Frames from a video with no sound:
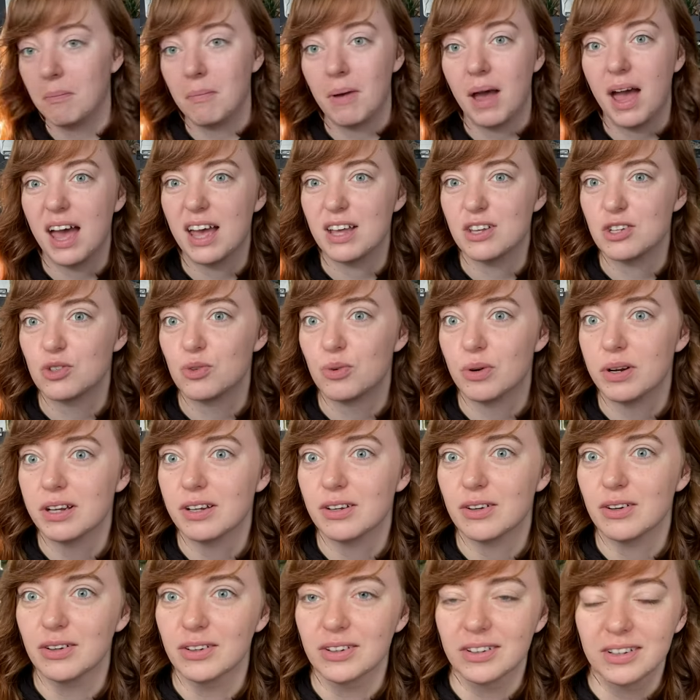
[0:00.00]
has
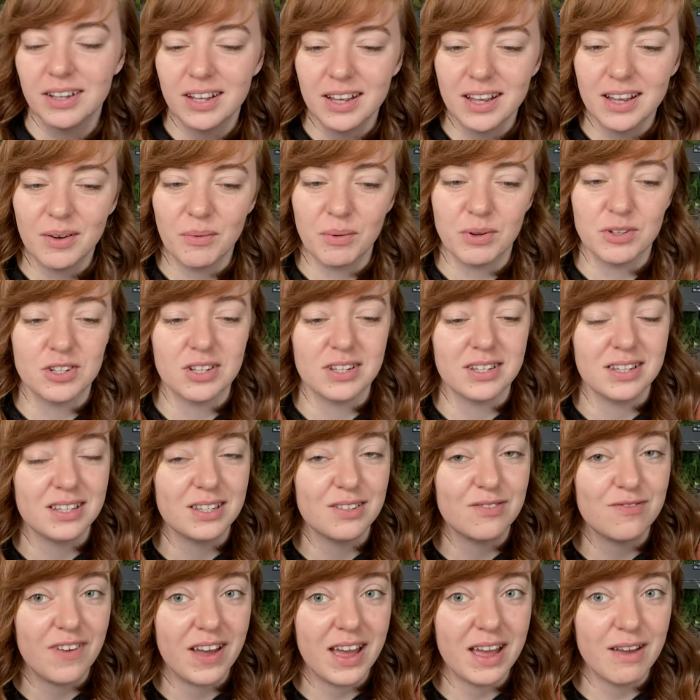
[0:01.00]
crinkle, which is his
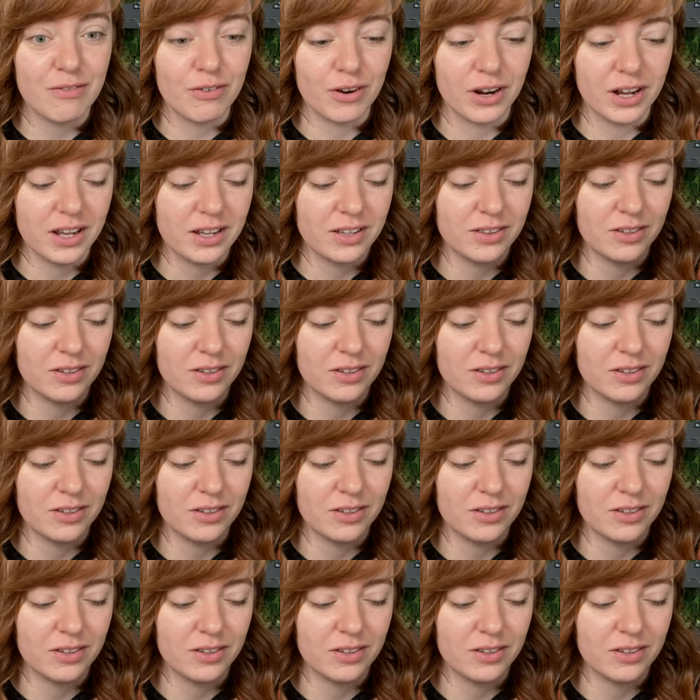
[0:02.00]
favorite.